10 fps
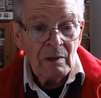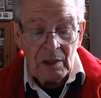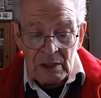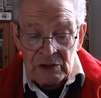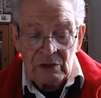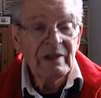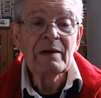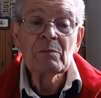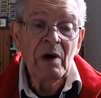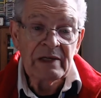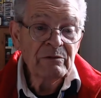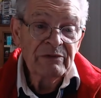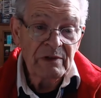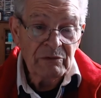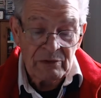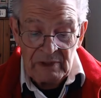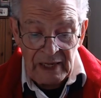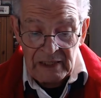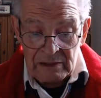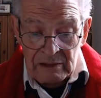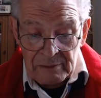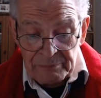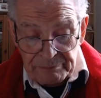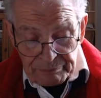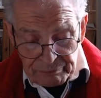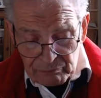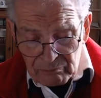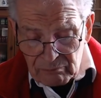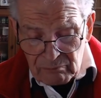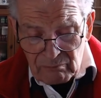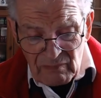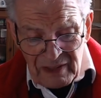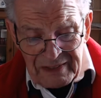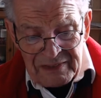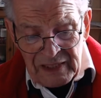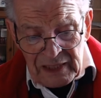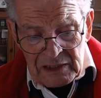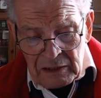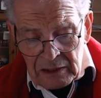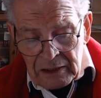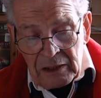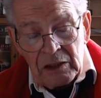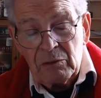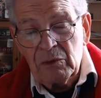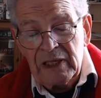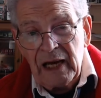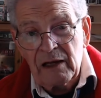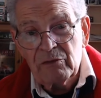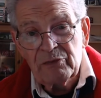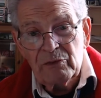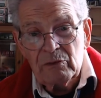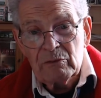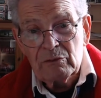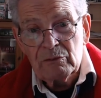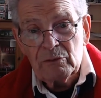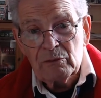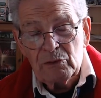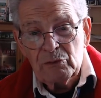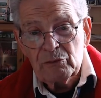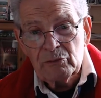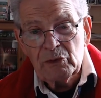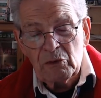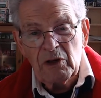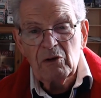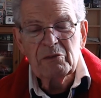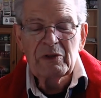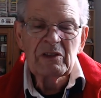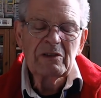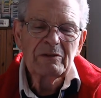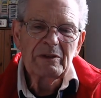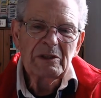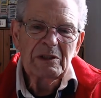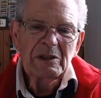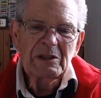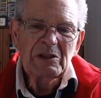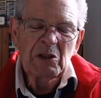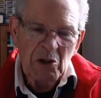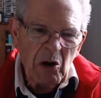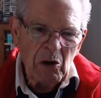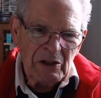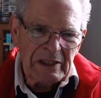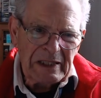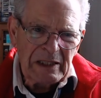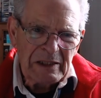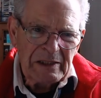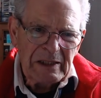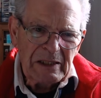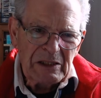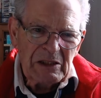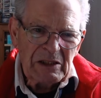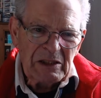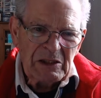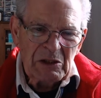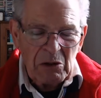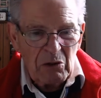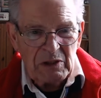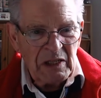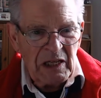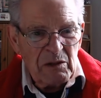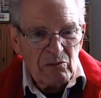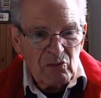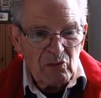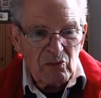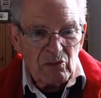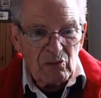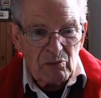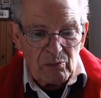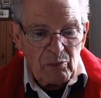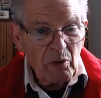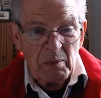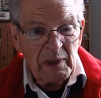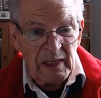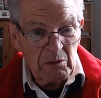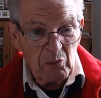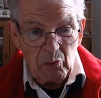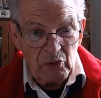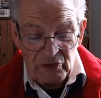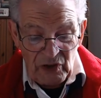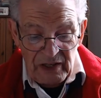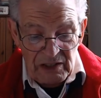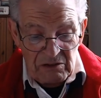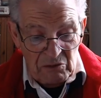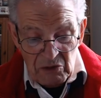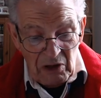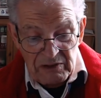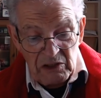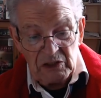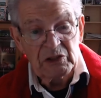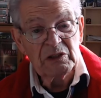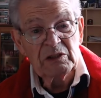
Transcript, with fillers: So that might fit for that. And then we have, we'll go with the Cockney. The Cockney probably would say it like this.